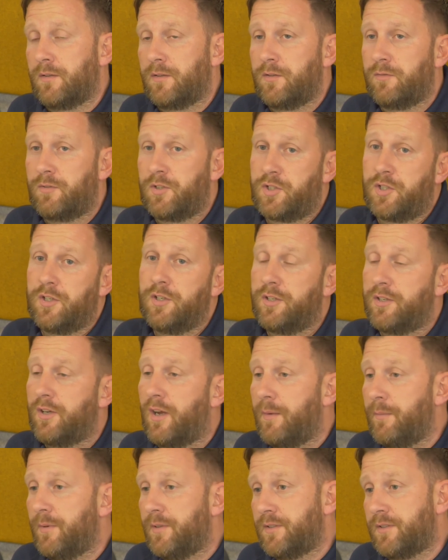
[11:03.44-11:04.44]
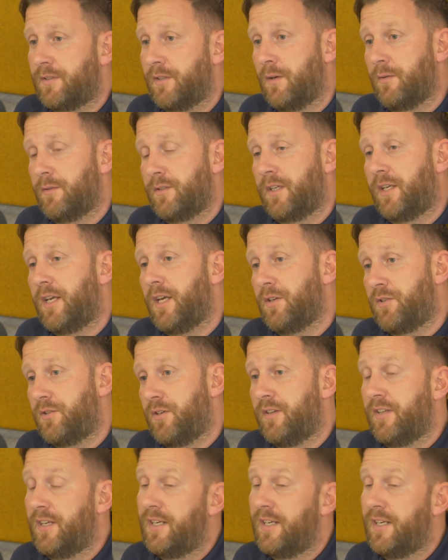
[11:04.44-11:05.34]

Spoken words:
Russian and Diamonds, and I was at Kettering.